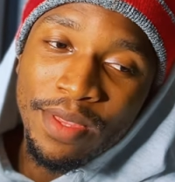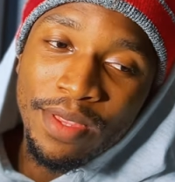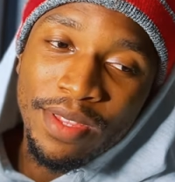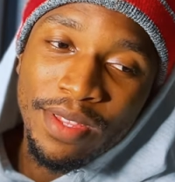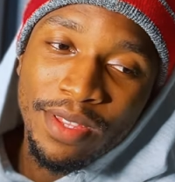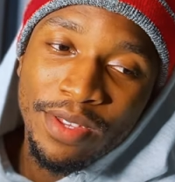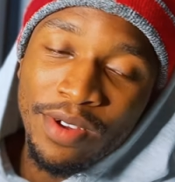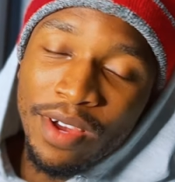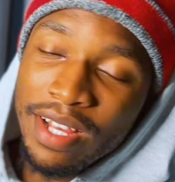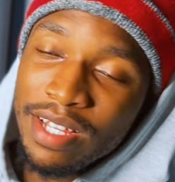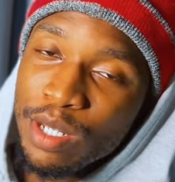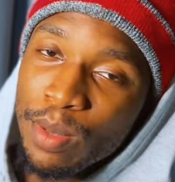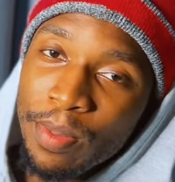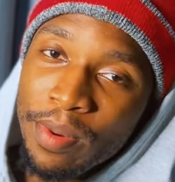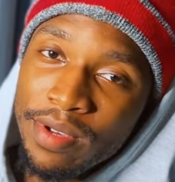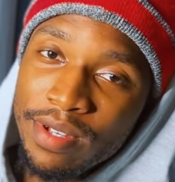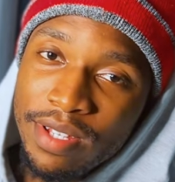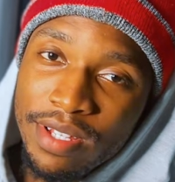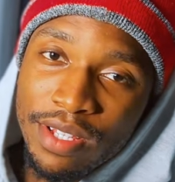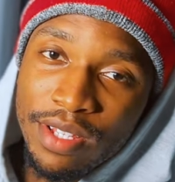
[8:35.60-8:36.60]
you can
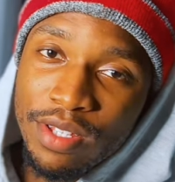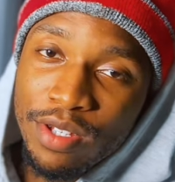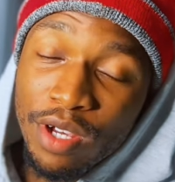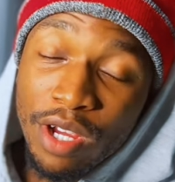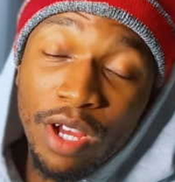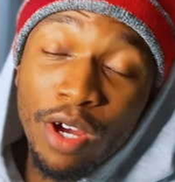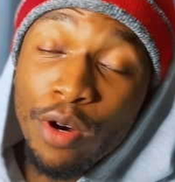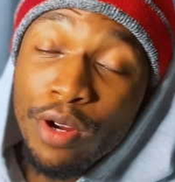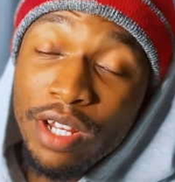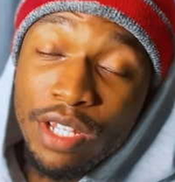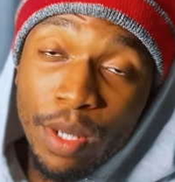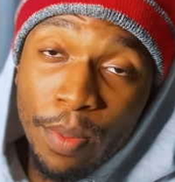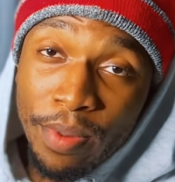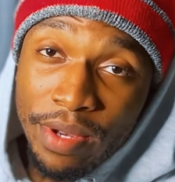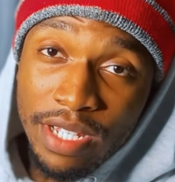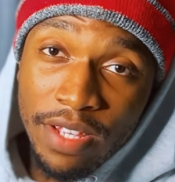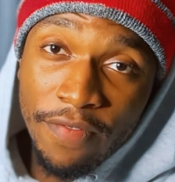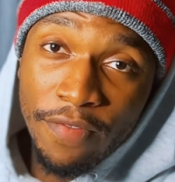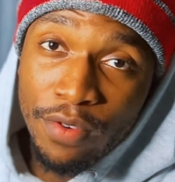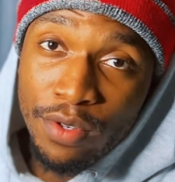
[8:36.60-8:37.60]
suppress it. You can only suppress
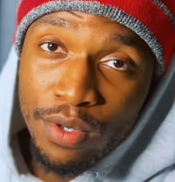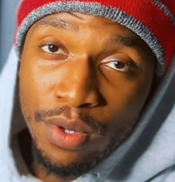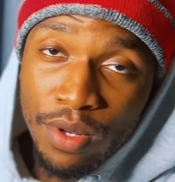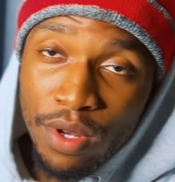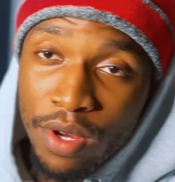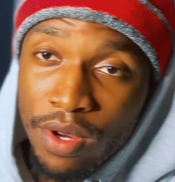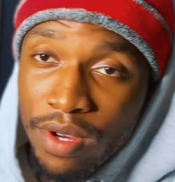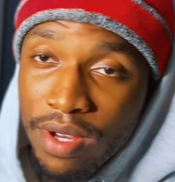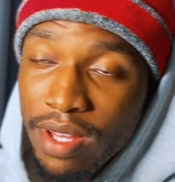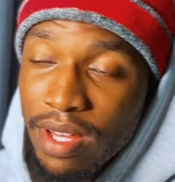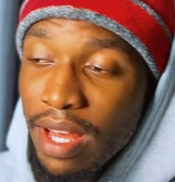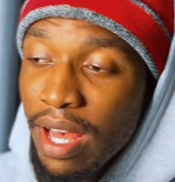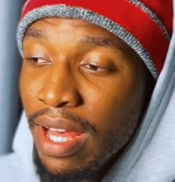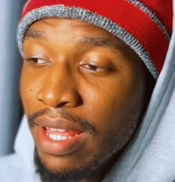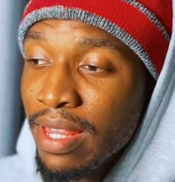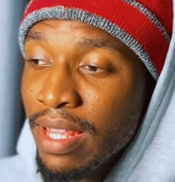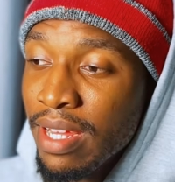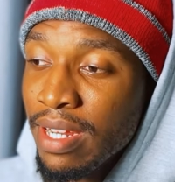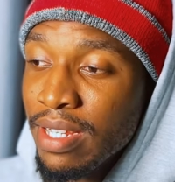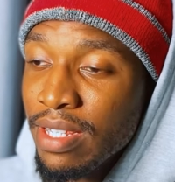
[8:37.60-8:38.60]
it for so long, and
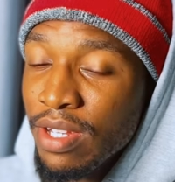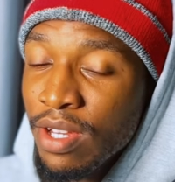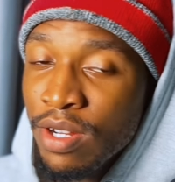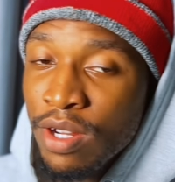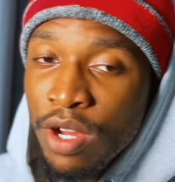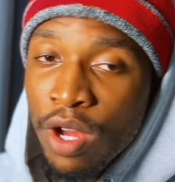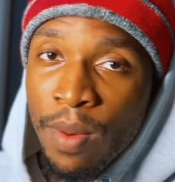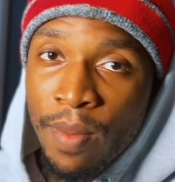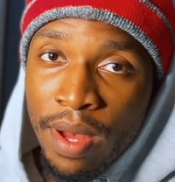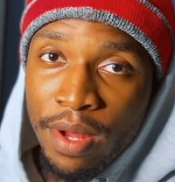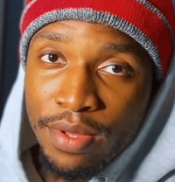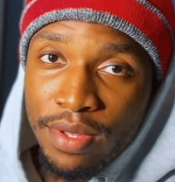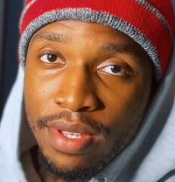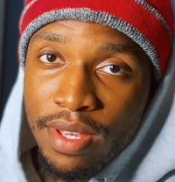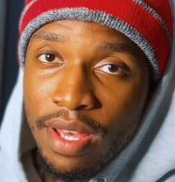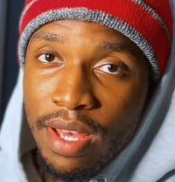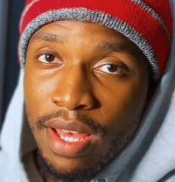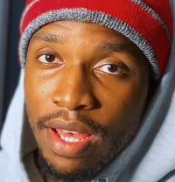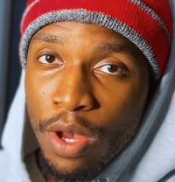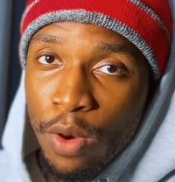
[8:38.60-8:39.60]
then it's going to come out
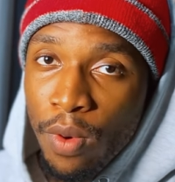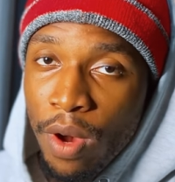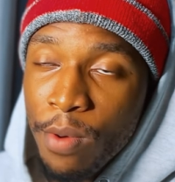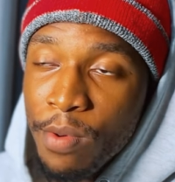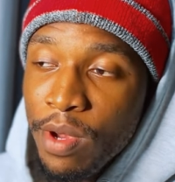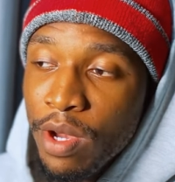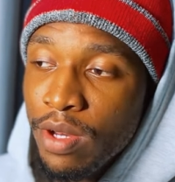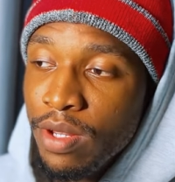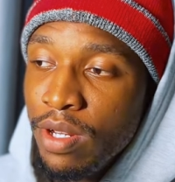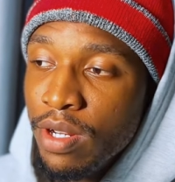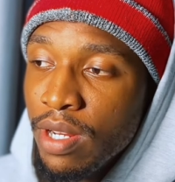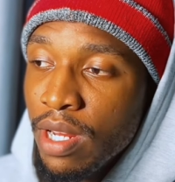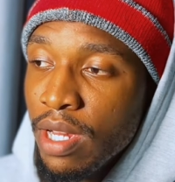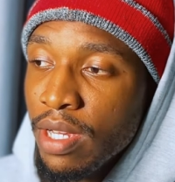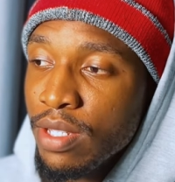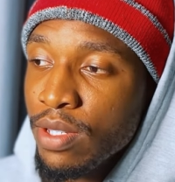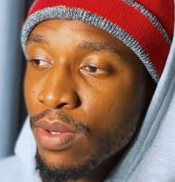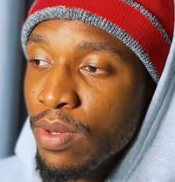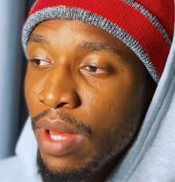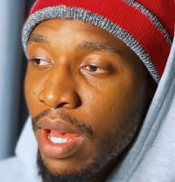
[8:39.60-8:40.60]
one way or the other.
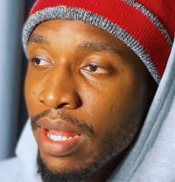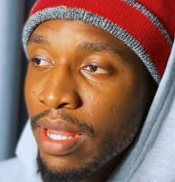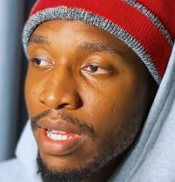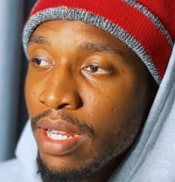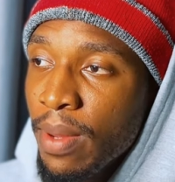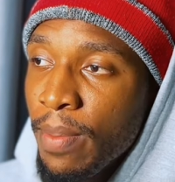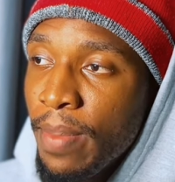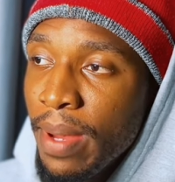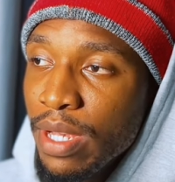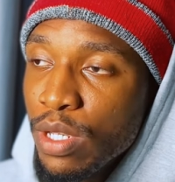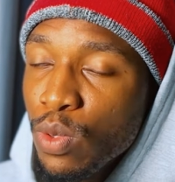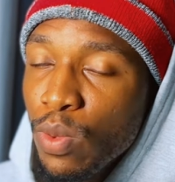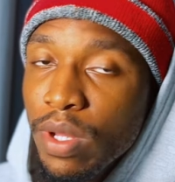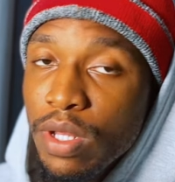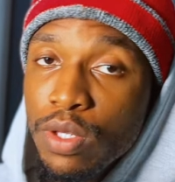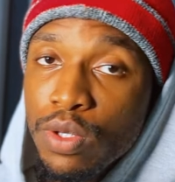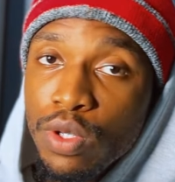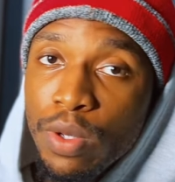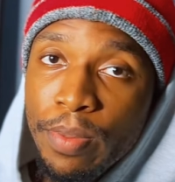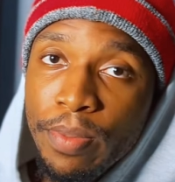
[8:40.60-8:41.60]
So I think the best way
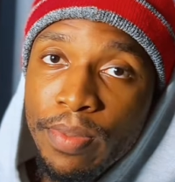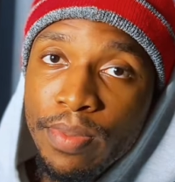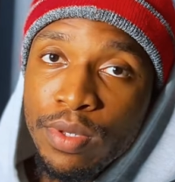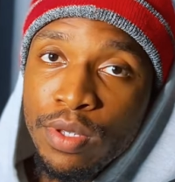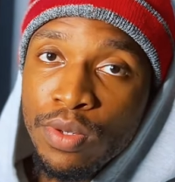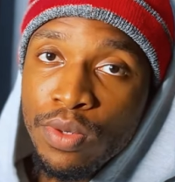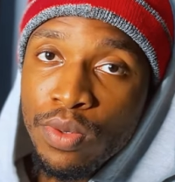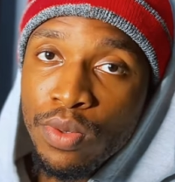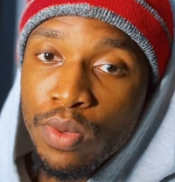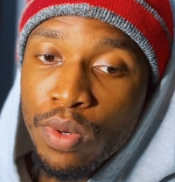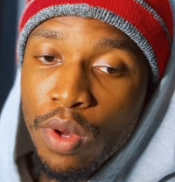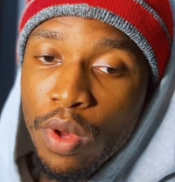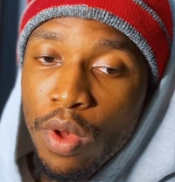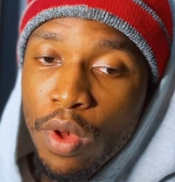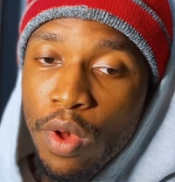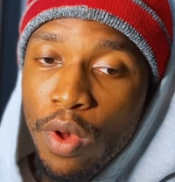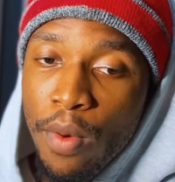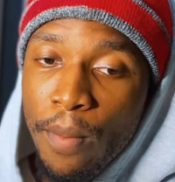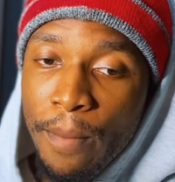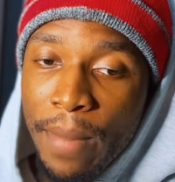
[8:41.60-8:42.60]
to
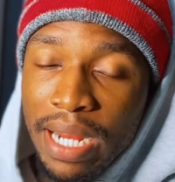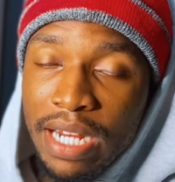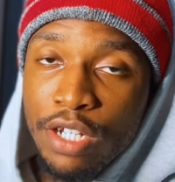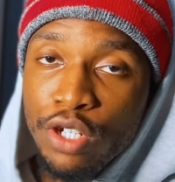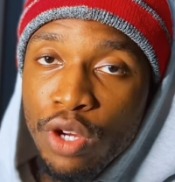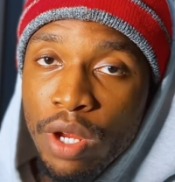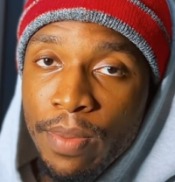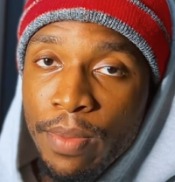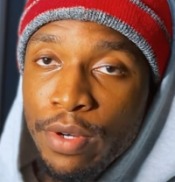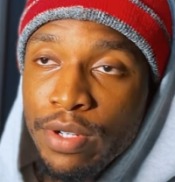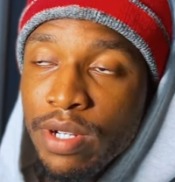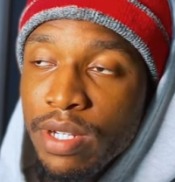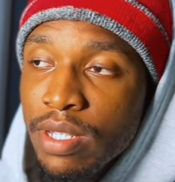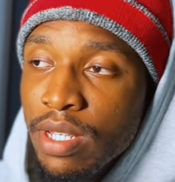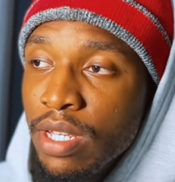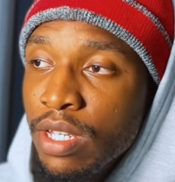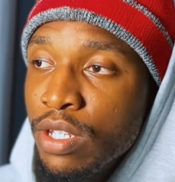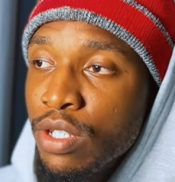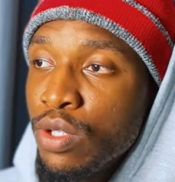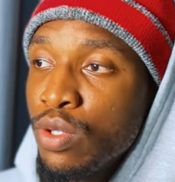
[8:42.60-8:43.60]
manage your emotions
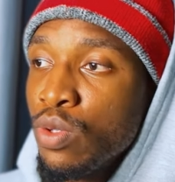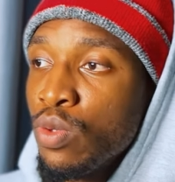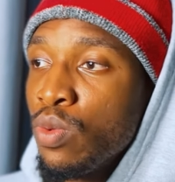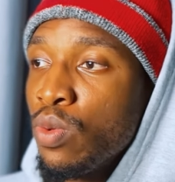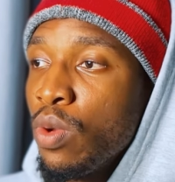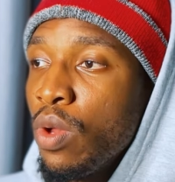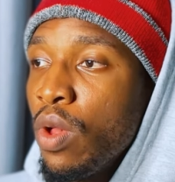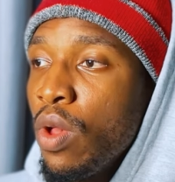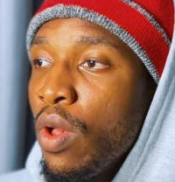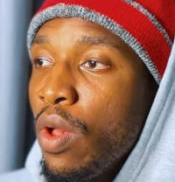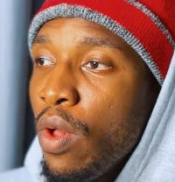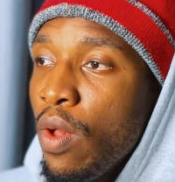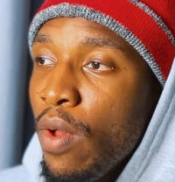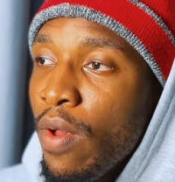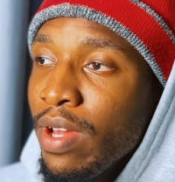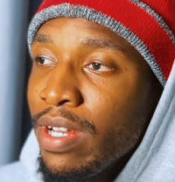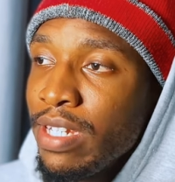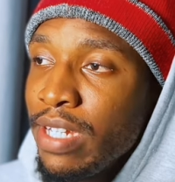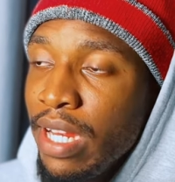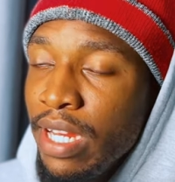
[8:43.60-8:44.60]
is to
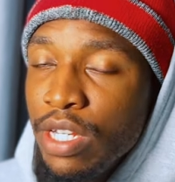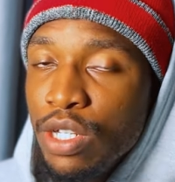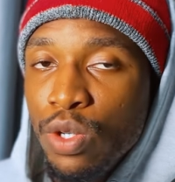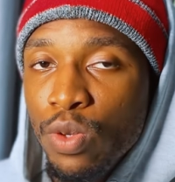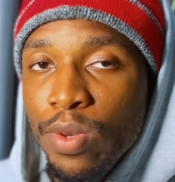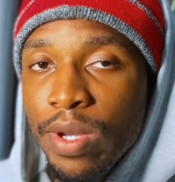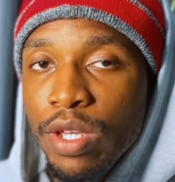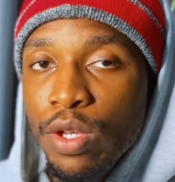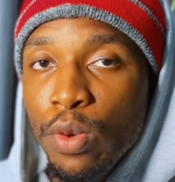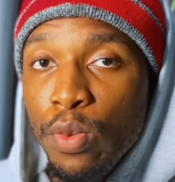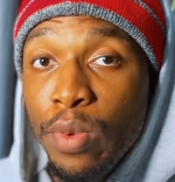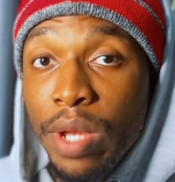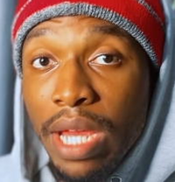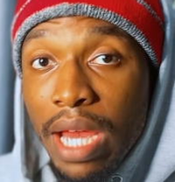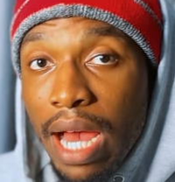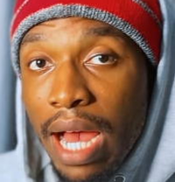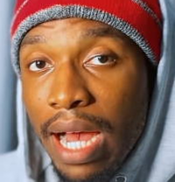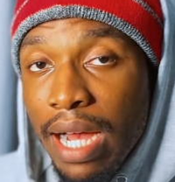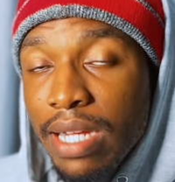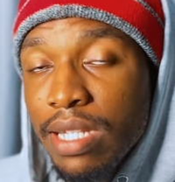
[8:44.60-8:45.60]
change the way you
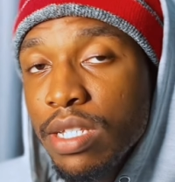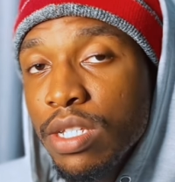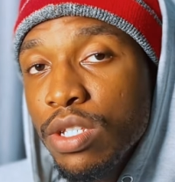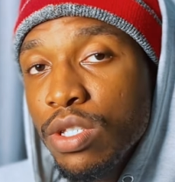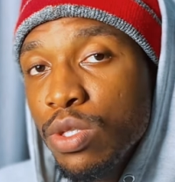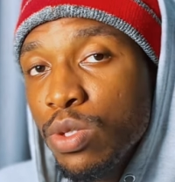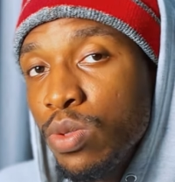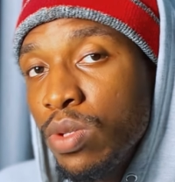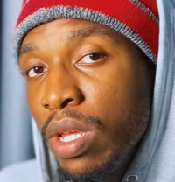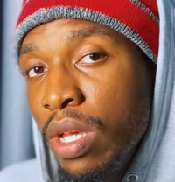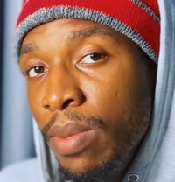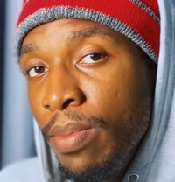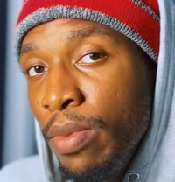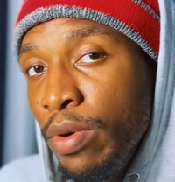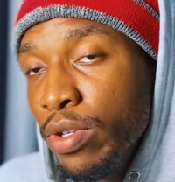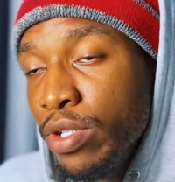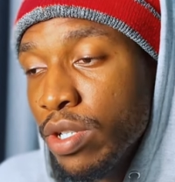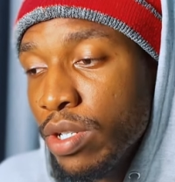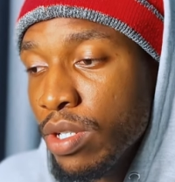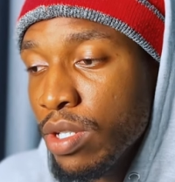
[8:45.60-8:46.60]
react to the
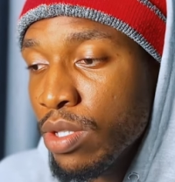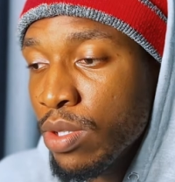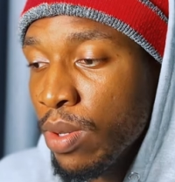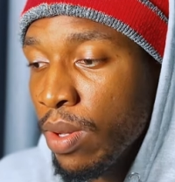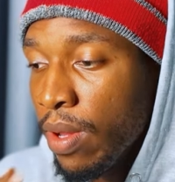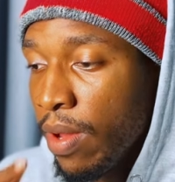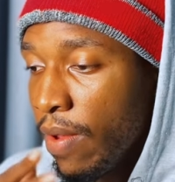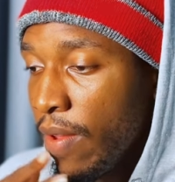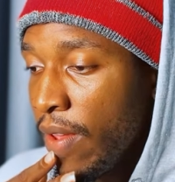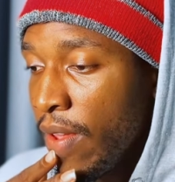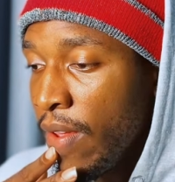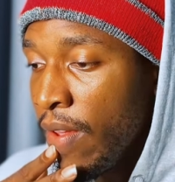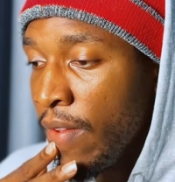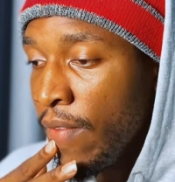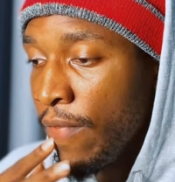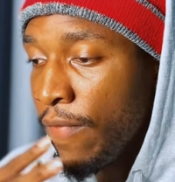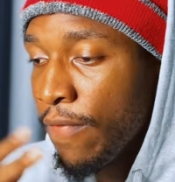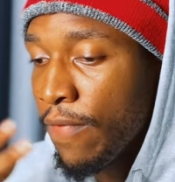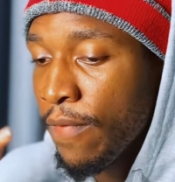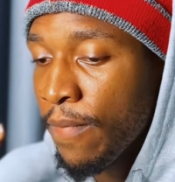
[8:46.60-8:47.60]
emotion. So
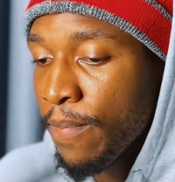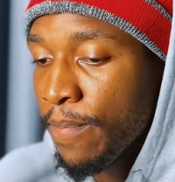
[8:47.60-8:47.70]
if